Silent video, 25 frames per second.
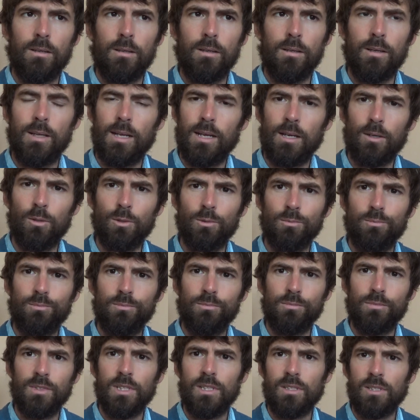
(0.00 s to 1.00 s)
Now,
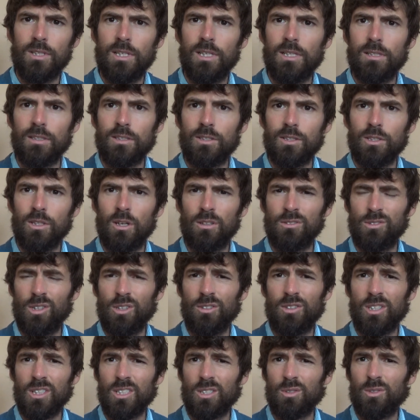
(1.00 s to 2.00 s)
this hit song,
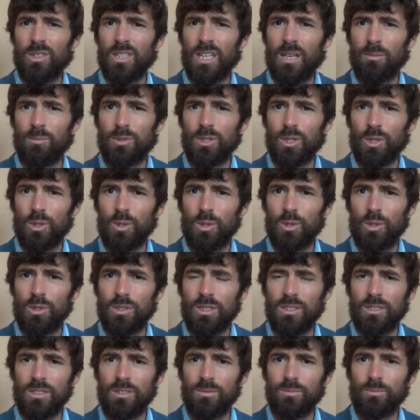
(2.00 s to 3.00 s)
Nothing's Right, I'm Torn,
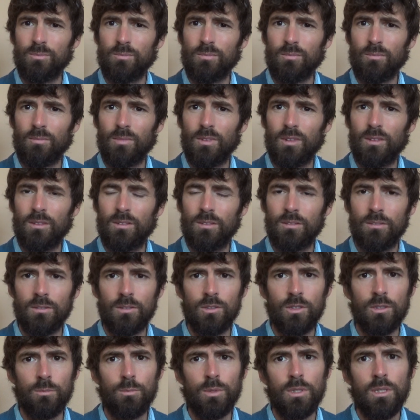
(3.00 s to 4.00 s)
and
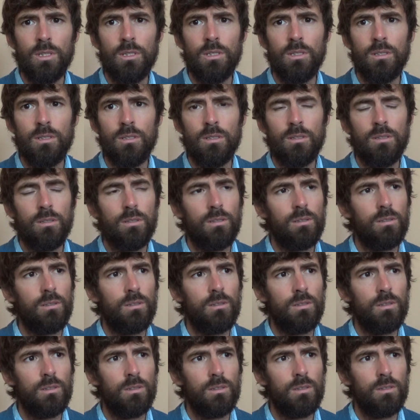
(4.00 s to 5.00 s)
To Be,
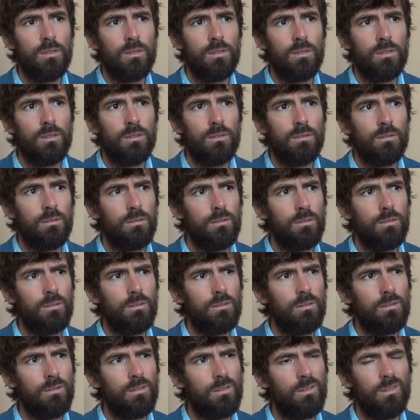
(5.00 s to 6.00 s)

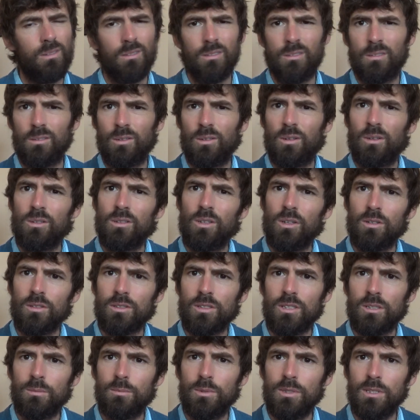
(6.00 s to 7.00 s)
or
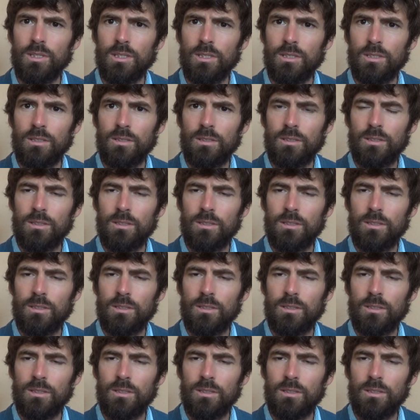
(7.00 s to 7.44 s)
Not To Be.